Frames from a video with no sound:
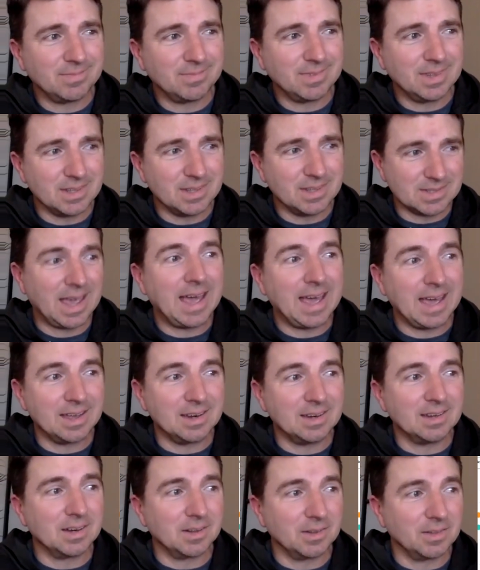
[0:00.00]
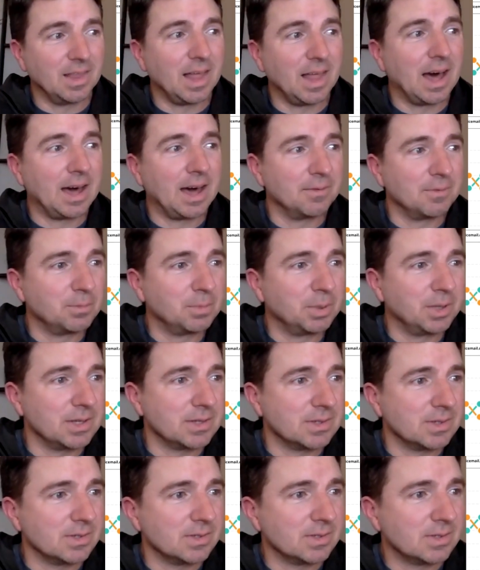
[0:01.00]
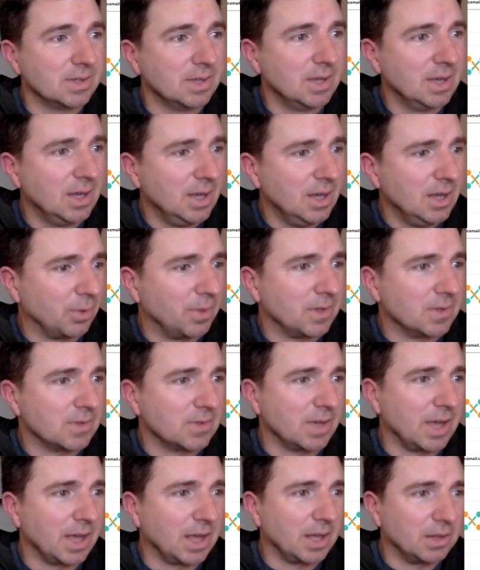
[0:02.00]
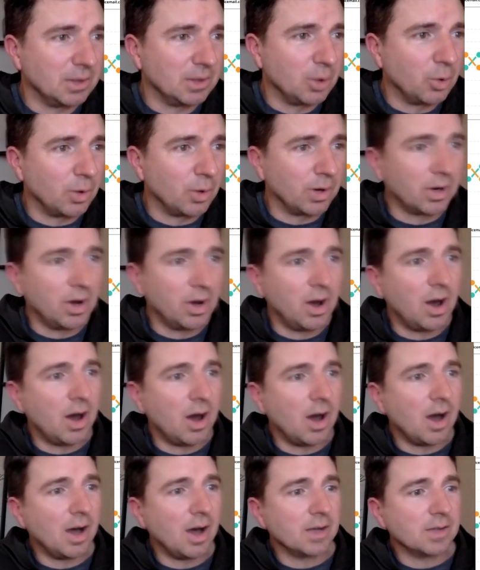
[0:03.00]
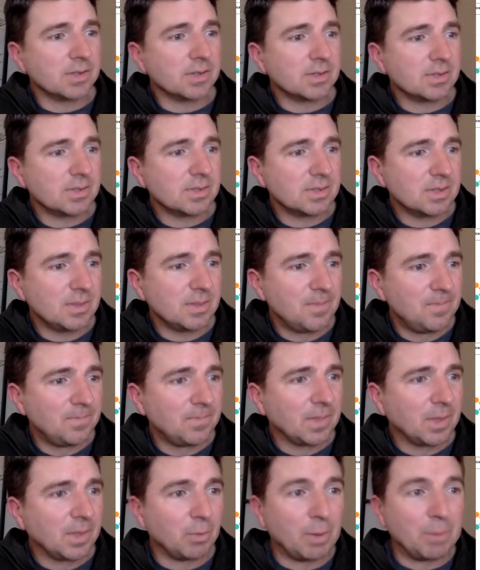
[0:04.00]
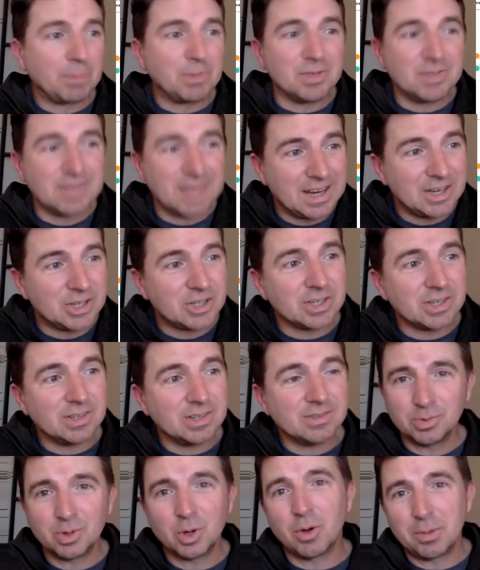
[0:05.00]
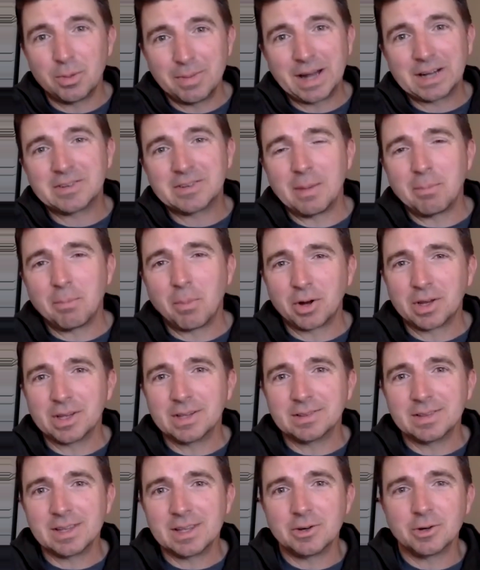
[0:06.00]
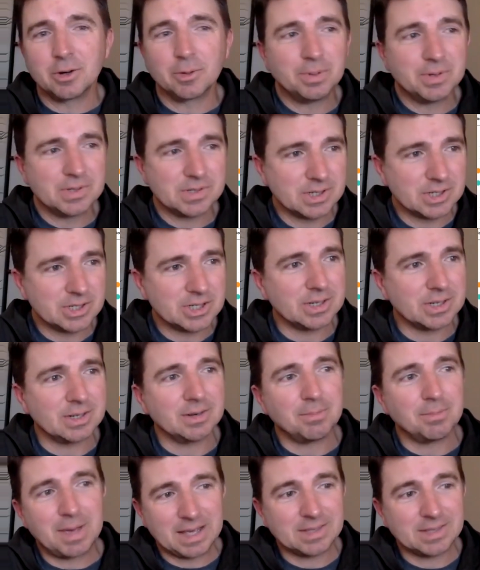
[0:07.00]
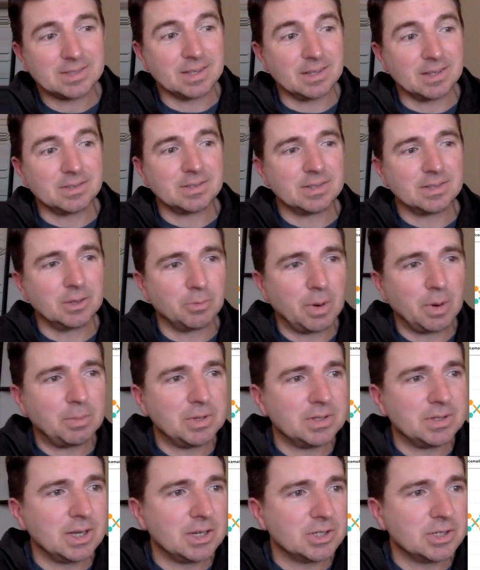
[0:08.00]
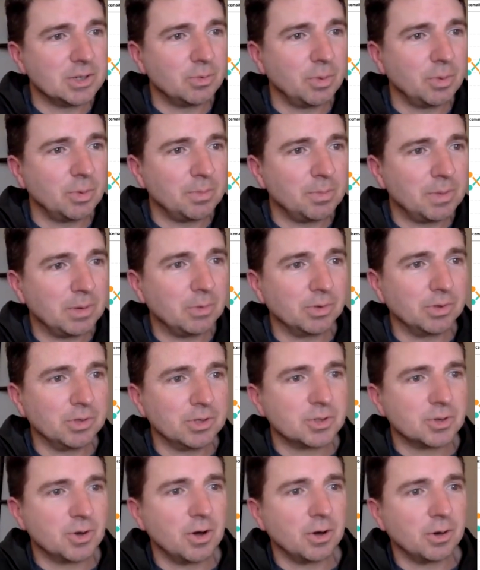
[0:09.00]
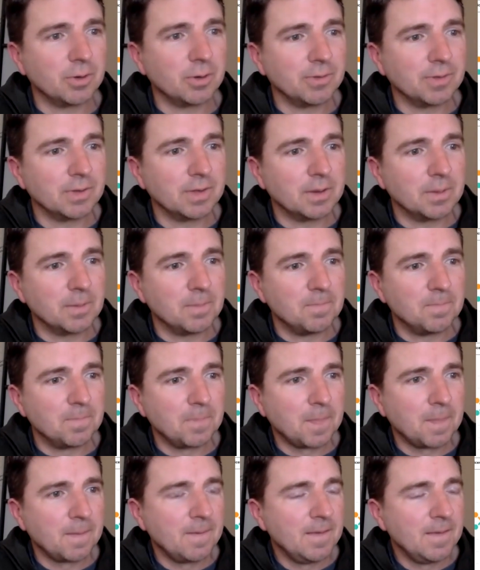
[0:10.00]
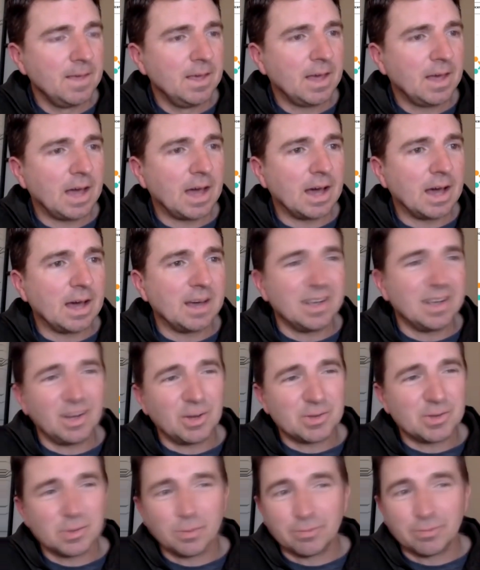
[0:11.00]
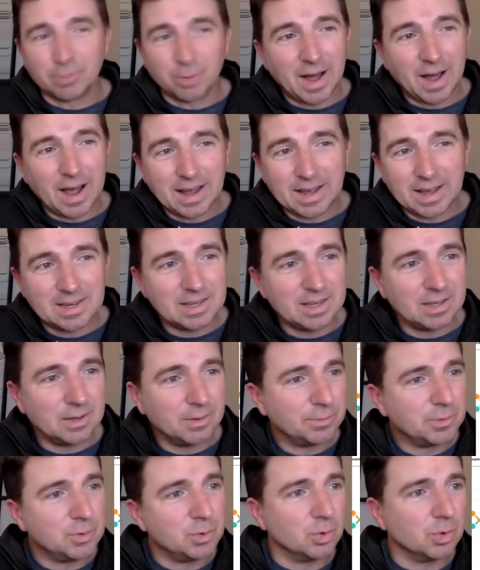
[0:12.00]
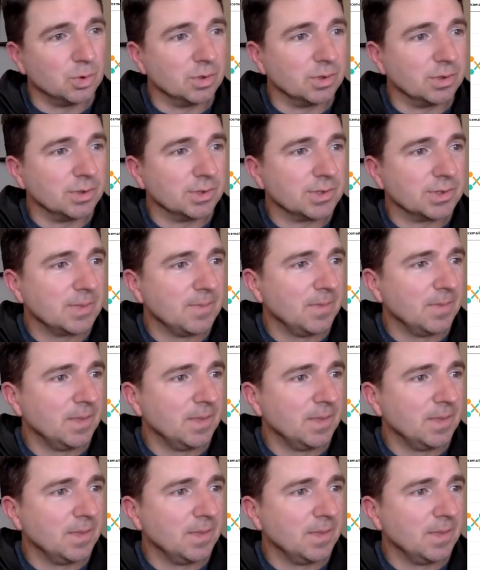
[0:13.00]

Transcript: is ahead in a lot of places. Things like lower cost, reputation, going back to that market leader position, makes sense that reputation would be really strong for them. And also variety of tools.